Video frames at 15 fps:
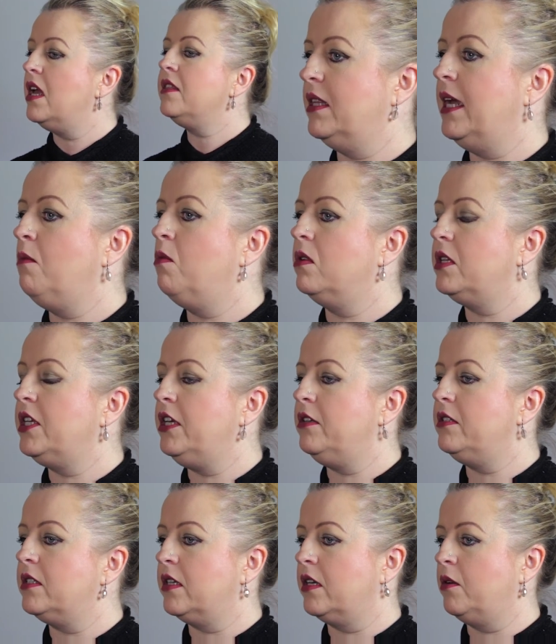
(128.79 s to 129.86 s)
They want you
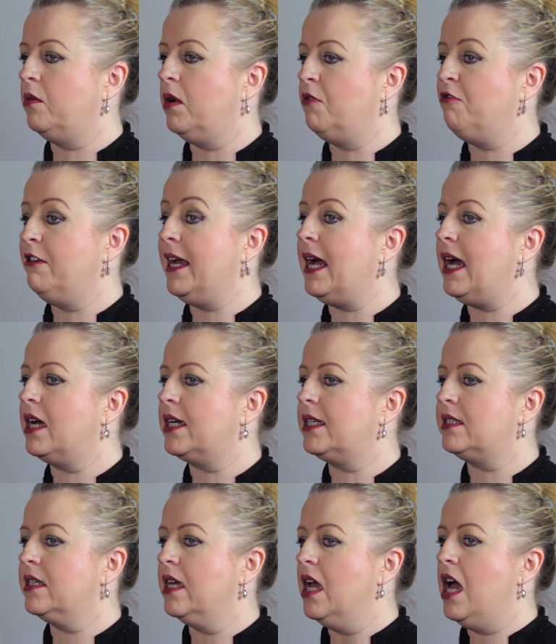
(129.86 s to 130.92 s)
to
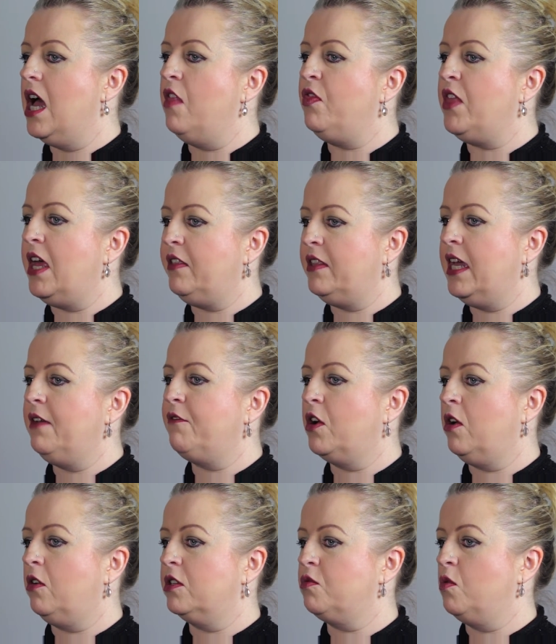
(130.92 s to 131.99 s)
react, and then they've
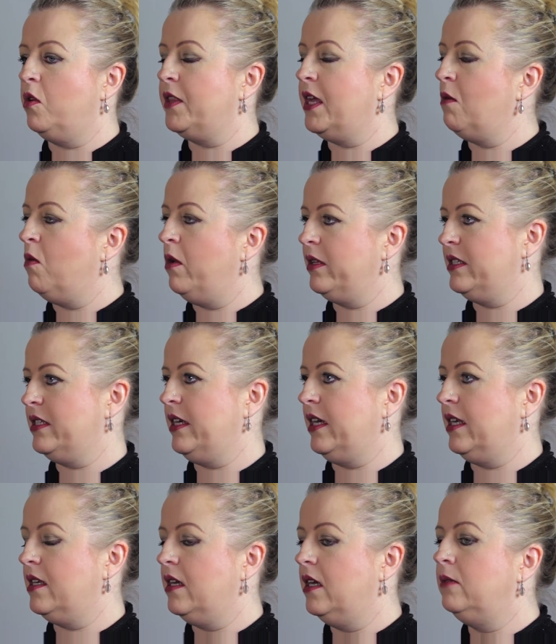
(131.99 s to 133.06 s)
got what they
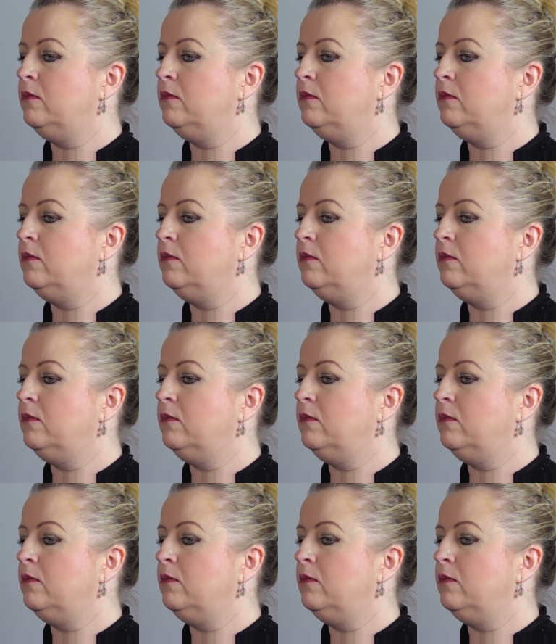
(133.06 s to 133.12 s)
wanted.